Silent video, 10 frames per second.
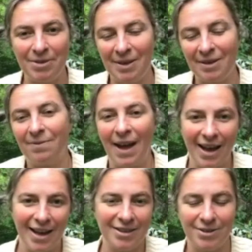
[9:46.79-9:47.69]
to
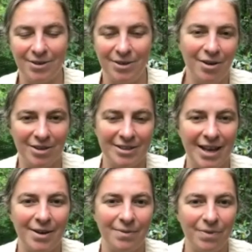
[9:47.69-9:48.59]
advise or
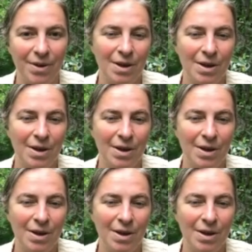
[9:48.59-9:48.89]
just kind of